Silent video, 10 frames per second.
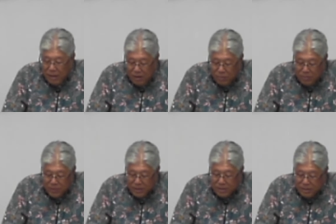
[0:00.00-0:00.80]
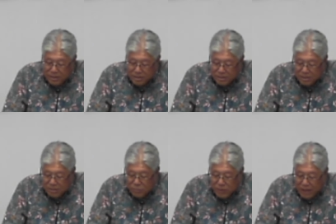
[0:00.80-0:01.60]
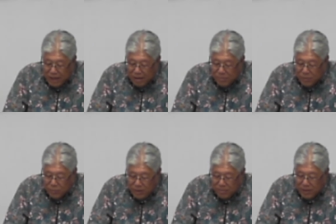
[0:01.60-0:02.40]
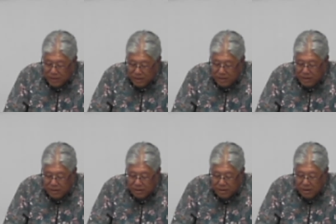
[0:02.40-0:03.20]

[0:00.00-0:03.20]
hey, we might need a, that rehabbing. We might need